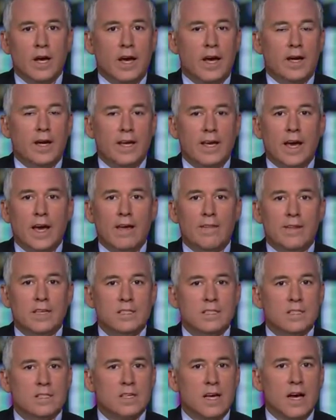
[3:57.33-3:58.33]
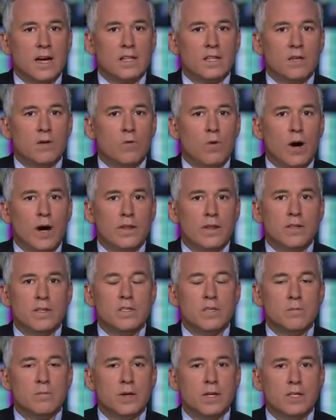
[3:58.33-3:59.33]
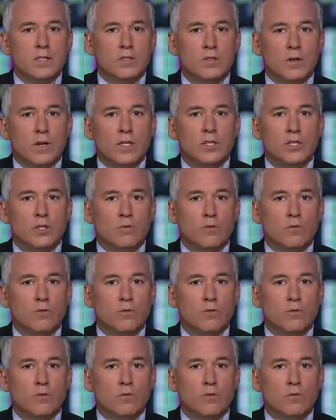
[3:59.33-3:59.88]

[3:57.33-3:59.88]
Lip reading: And again, that's exactly why this administration